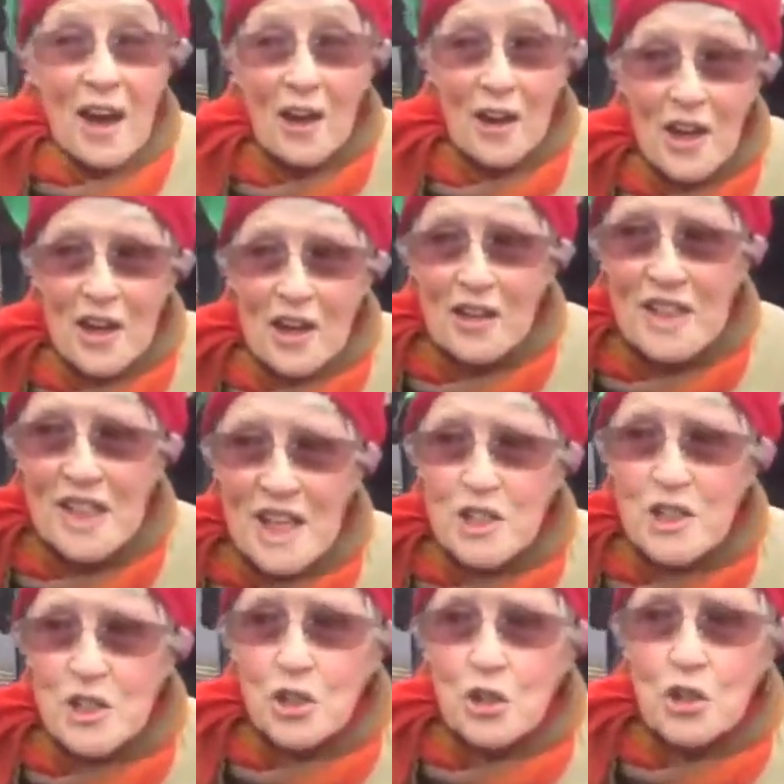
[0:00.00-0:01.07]
it
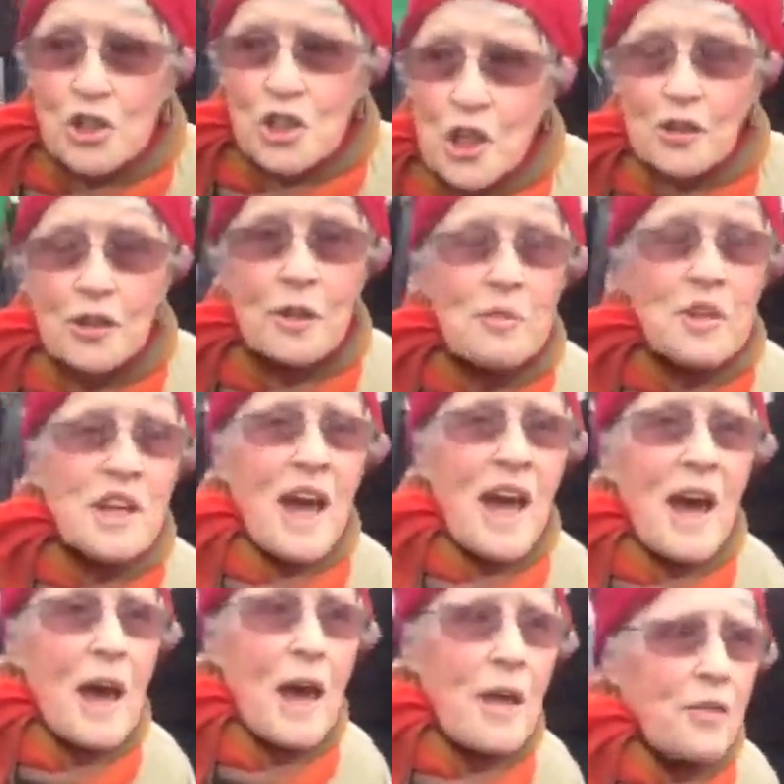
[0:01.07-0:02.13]
hasn't dawned on them.
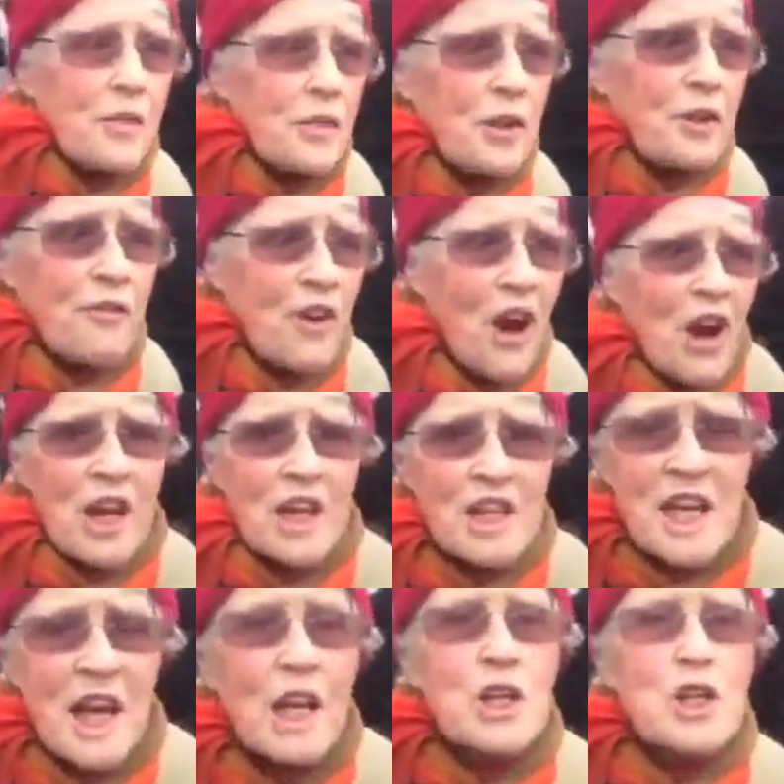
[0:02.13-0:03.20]
They're very
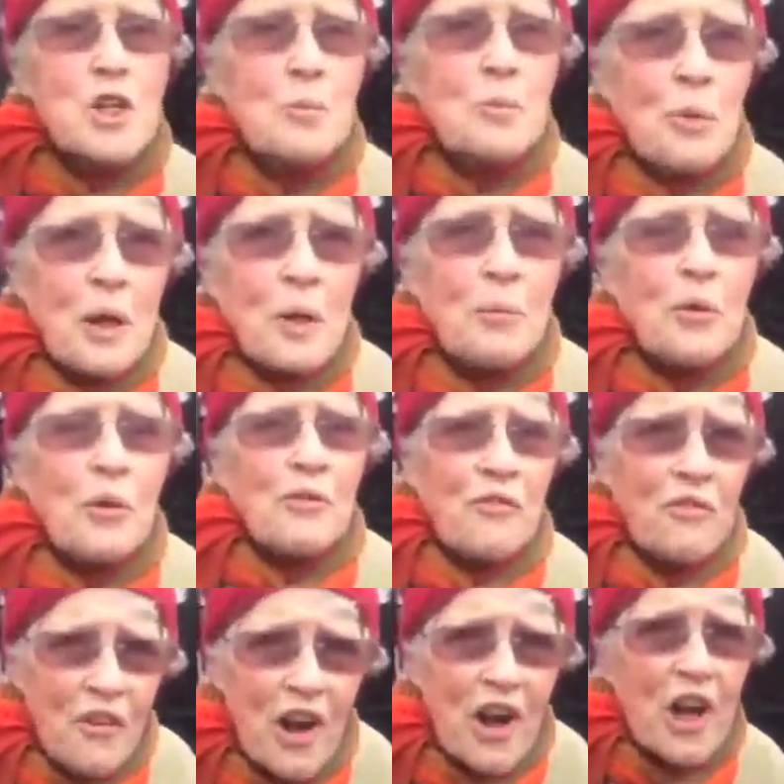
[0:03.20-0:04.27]
intelligent people,
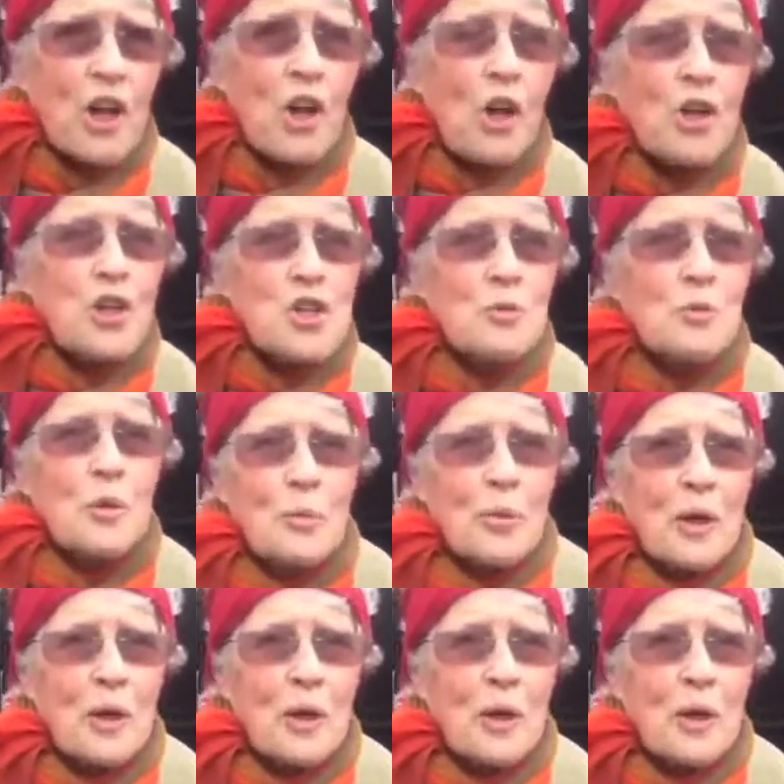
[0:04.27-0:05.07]
very knowledgeable,